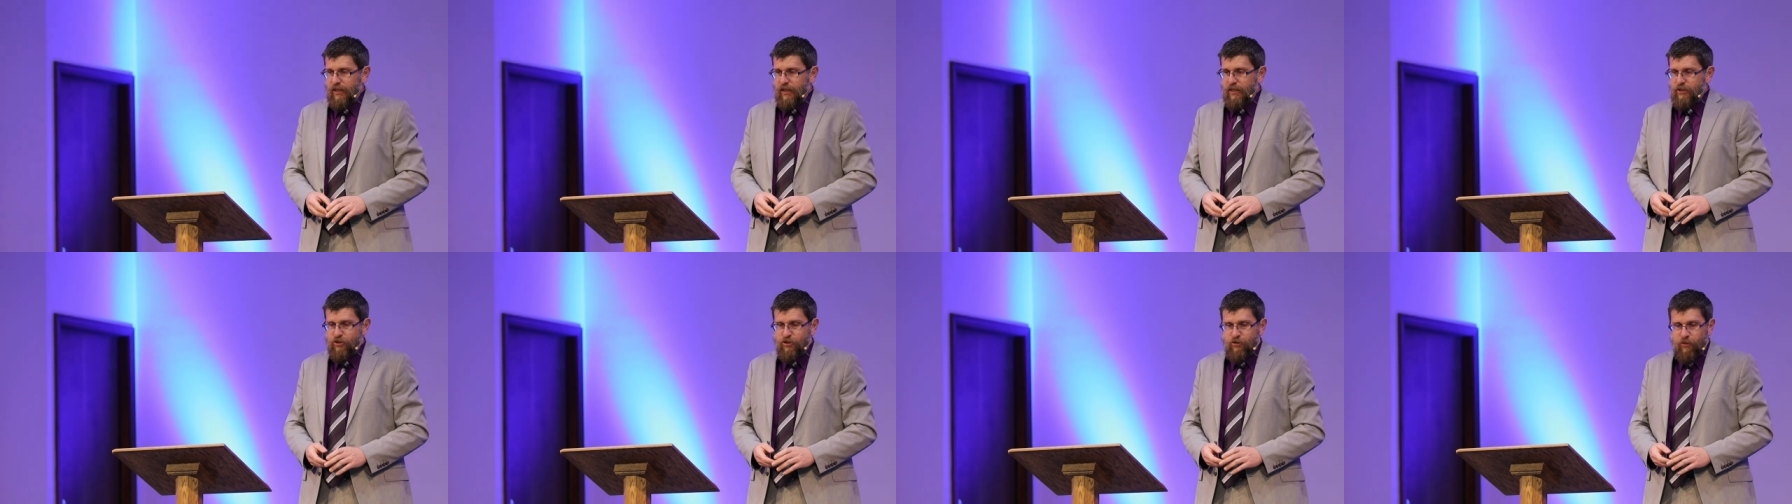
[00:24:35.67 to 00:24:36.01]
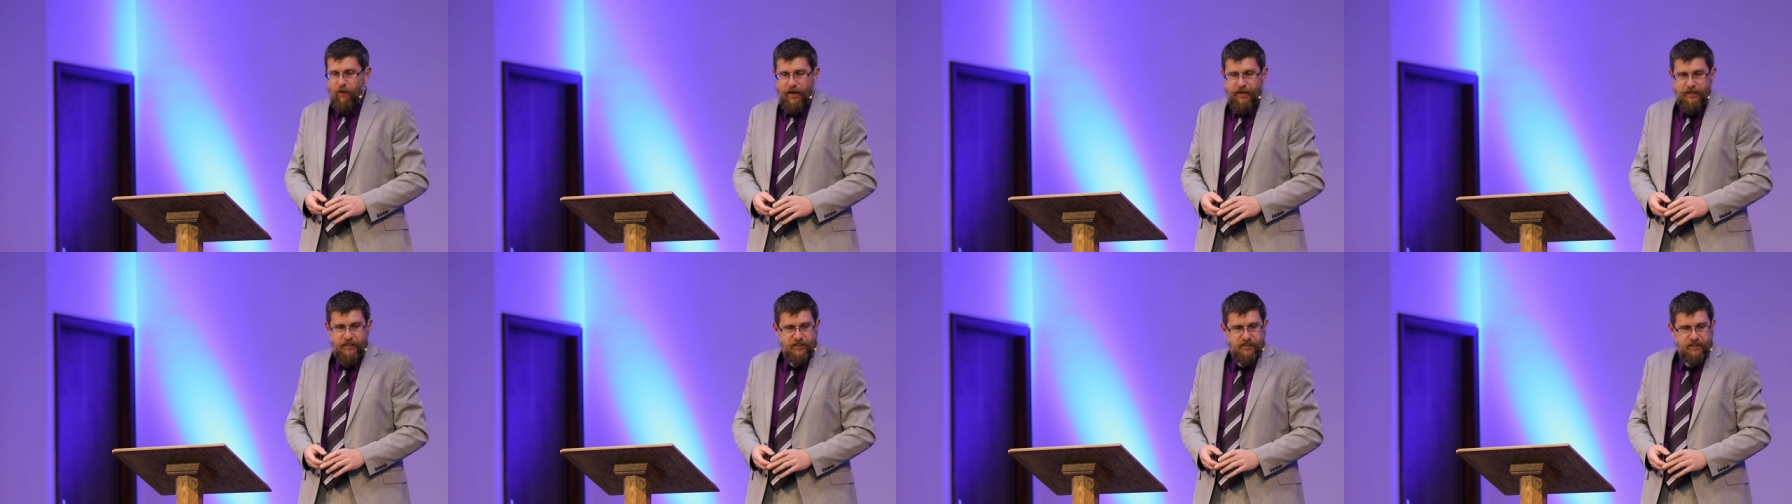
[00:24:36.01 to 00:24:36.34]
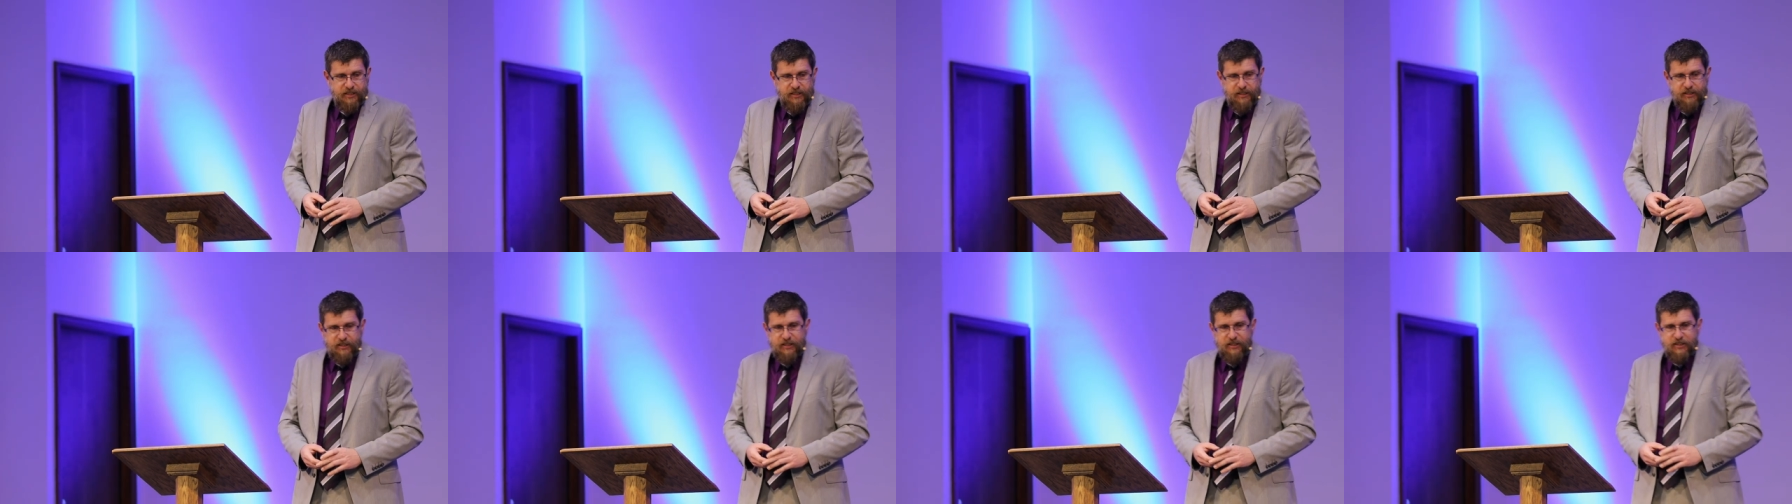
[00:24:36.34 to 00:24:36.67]
and try to
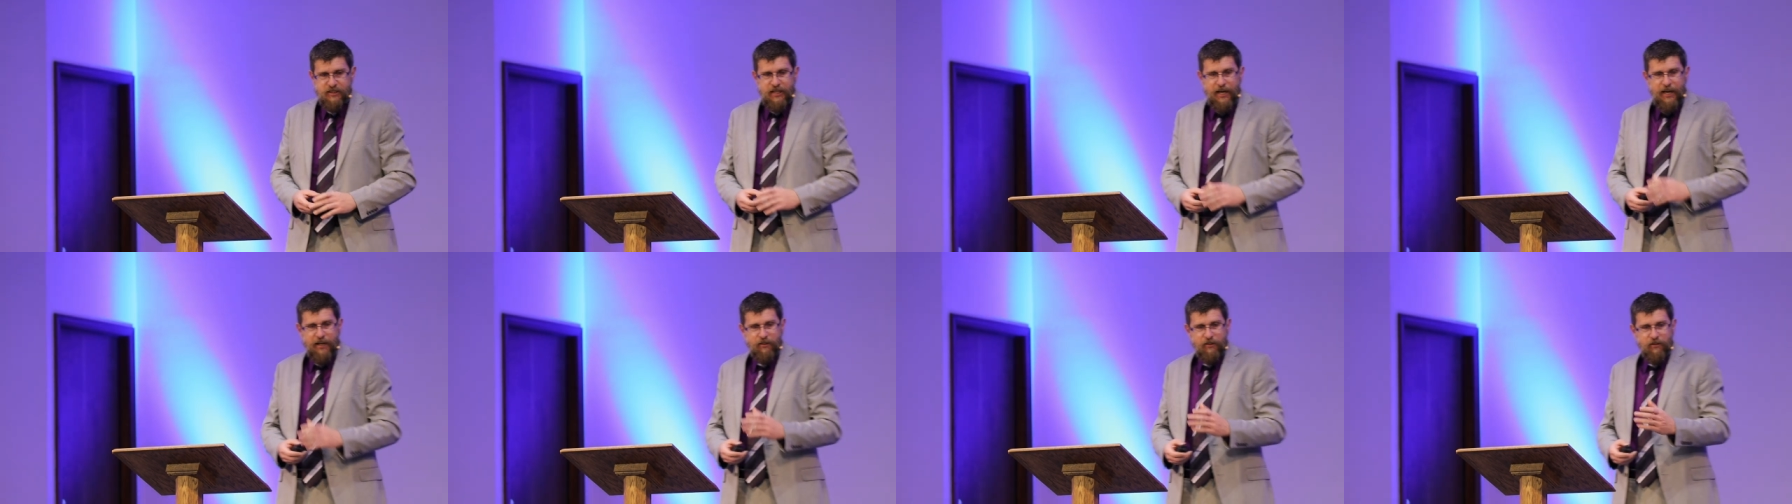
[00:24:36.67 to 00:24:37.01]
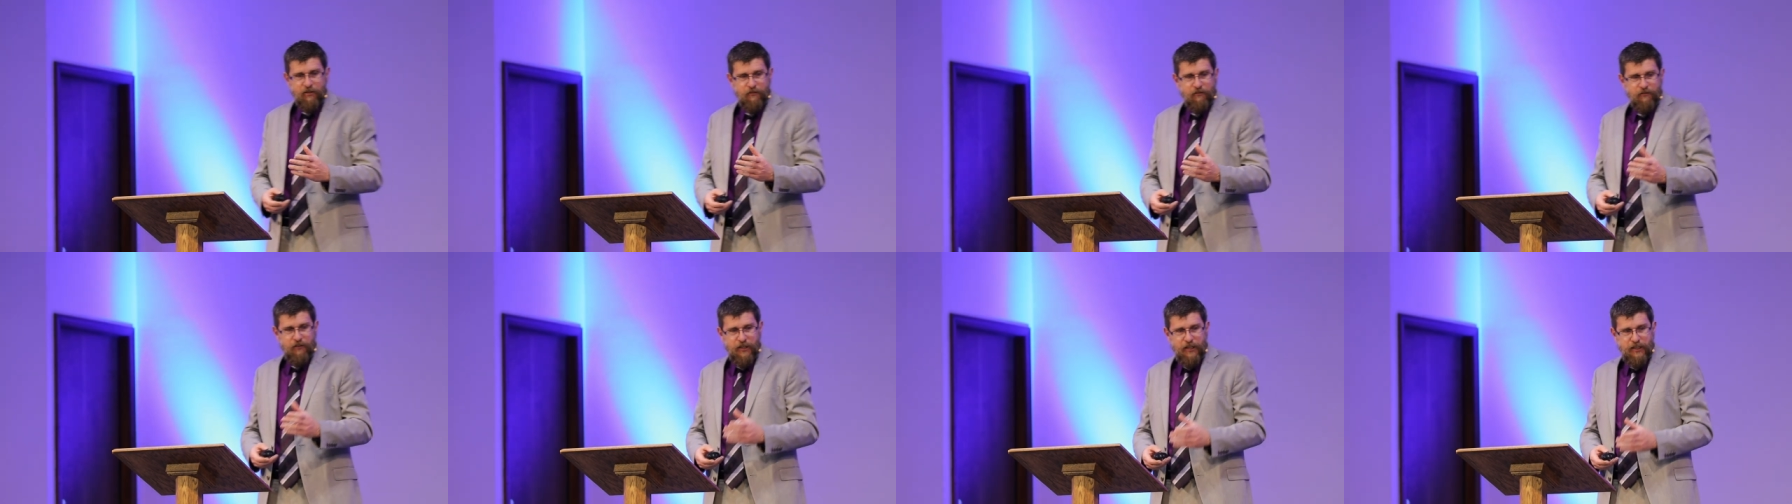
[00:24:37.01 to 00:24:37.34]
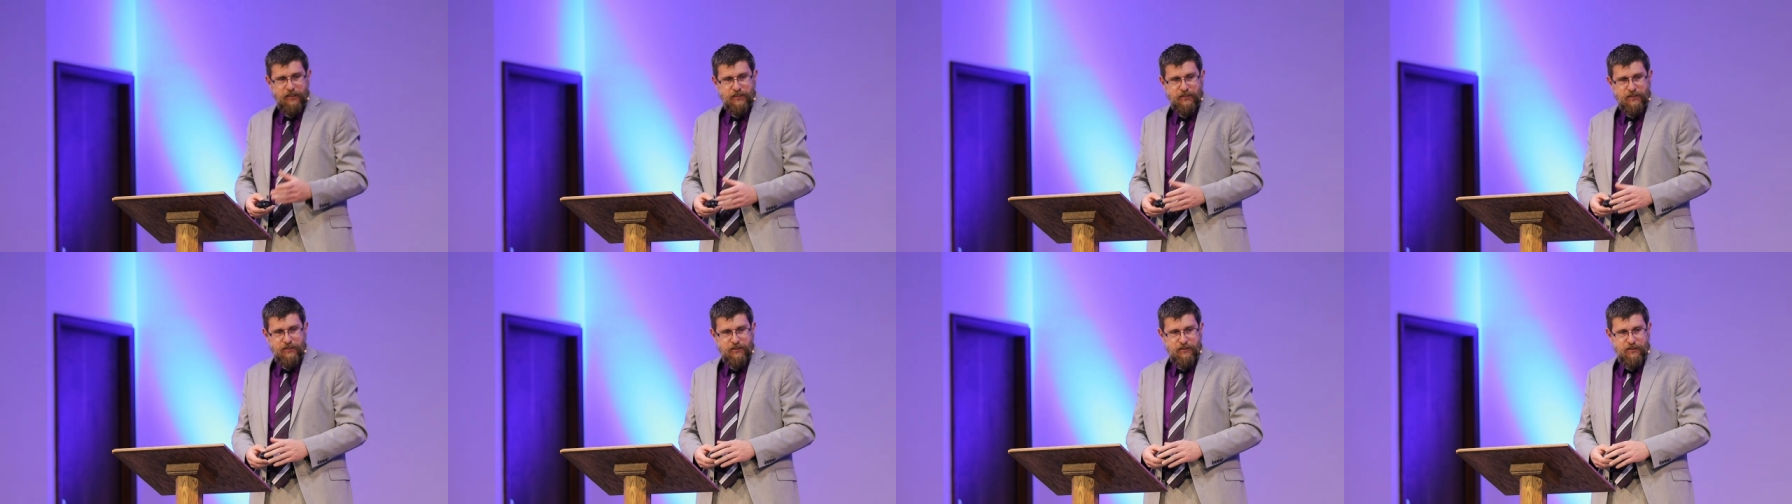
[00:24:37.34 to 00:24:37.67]
see this
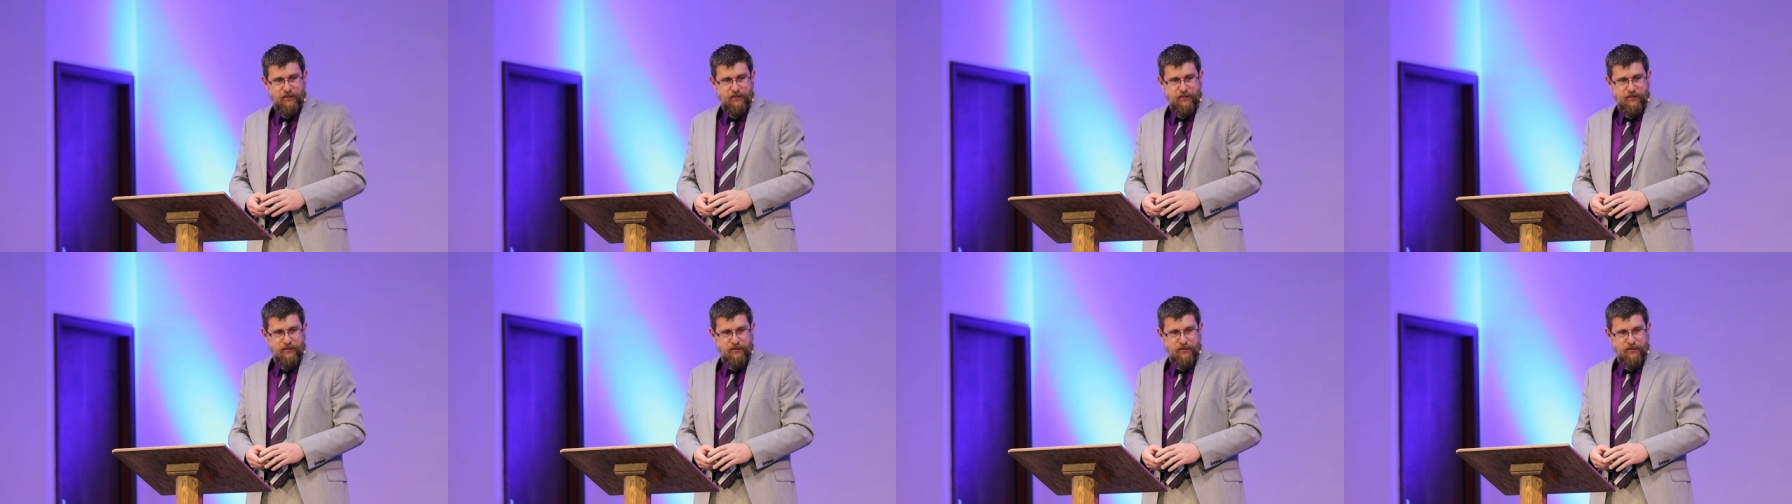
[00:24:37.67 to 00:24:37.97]
sacrifice